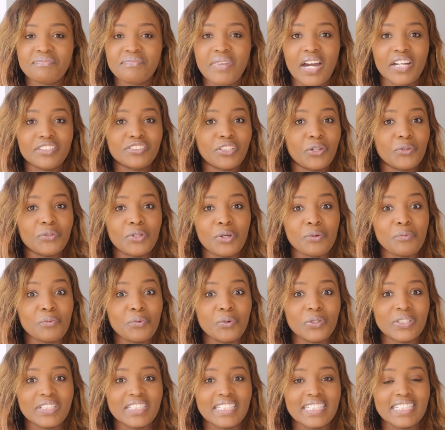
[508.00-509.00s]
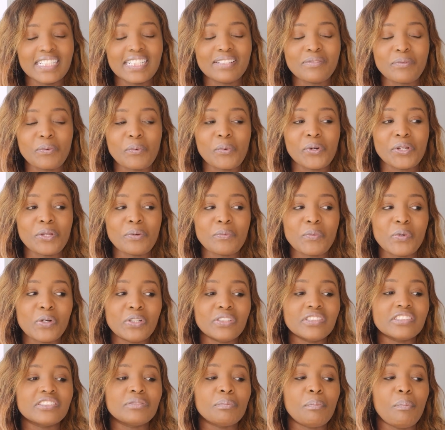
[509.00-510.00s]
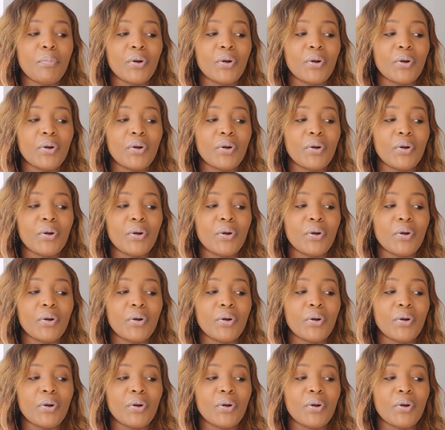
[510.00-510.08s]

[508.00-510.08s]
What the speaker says: I don't know what it was,